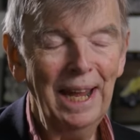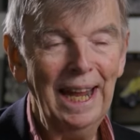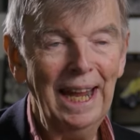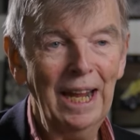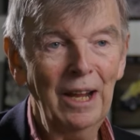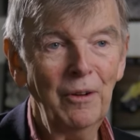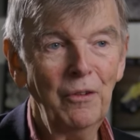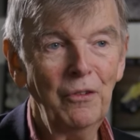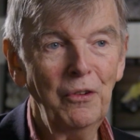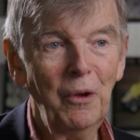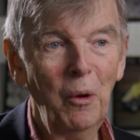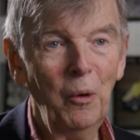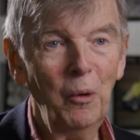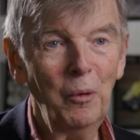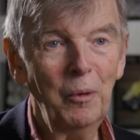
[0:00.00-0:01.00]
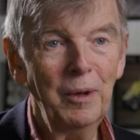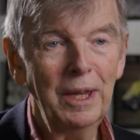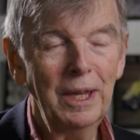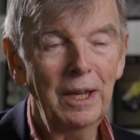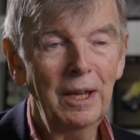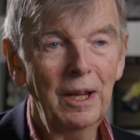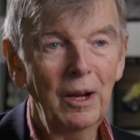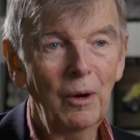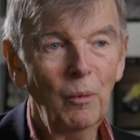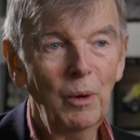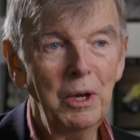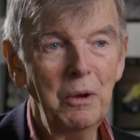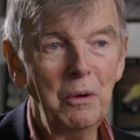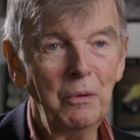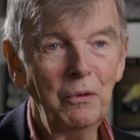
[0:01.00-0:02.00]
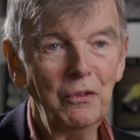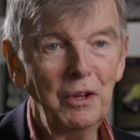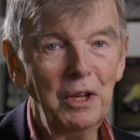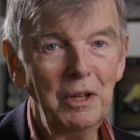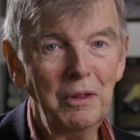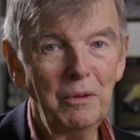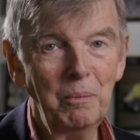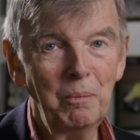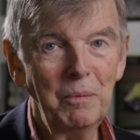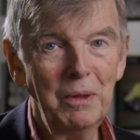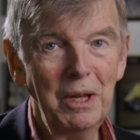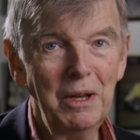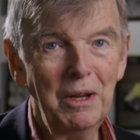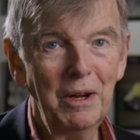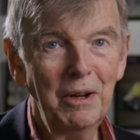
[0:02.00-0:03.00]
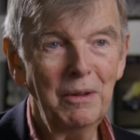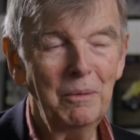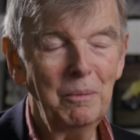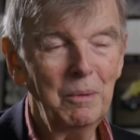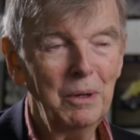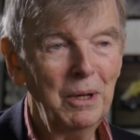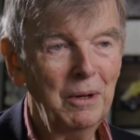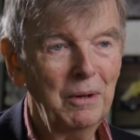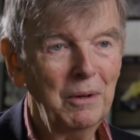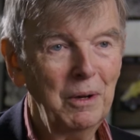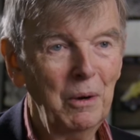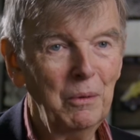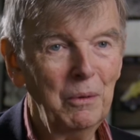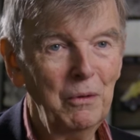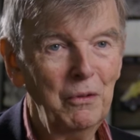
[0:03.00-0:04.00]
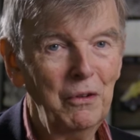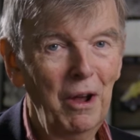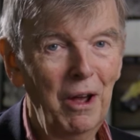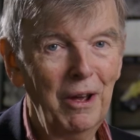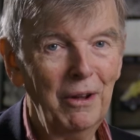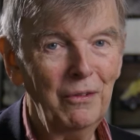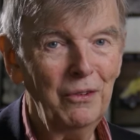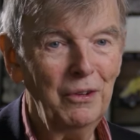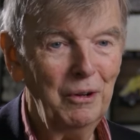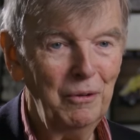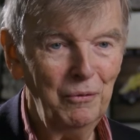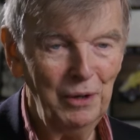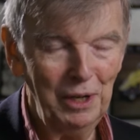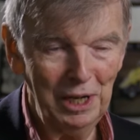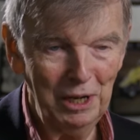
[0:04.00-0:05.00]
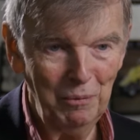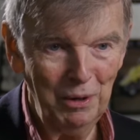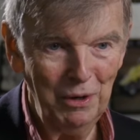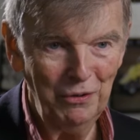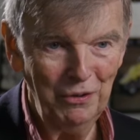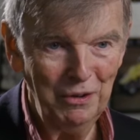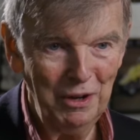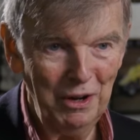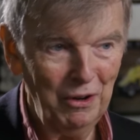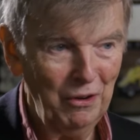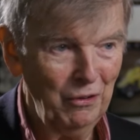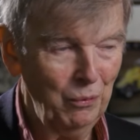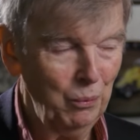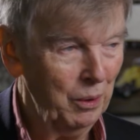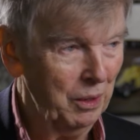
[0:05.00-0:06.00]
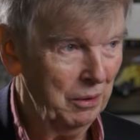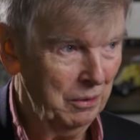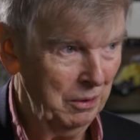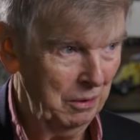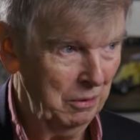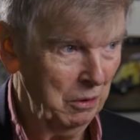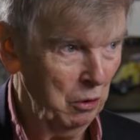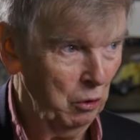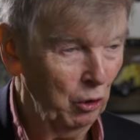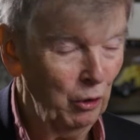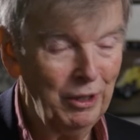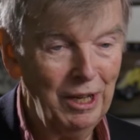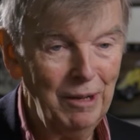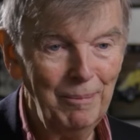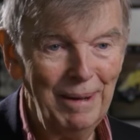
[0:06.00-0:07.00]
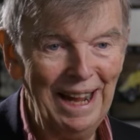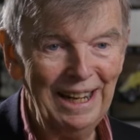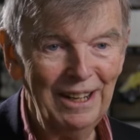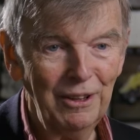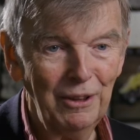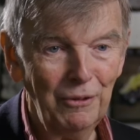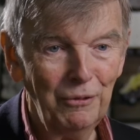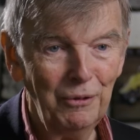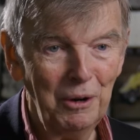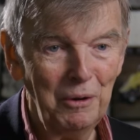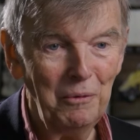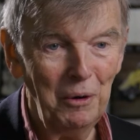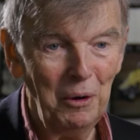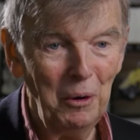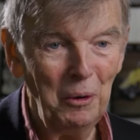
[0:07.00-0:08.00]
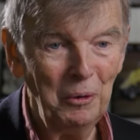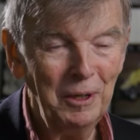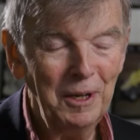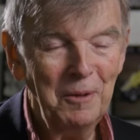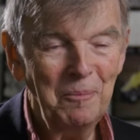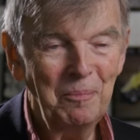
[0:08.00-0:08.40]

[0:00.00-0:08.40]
And so when you see the shots in fairly recent years where you're looking back at the front row,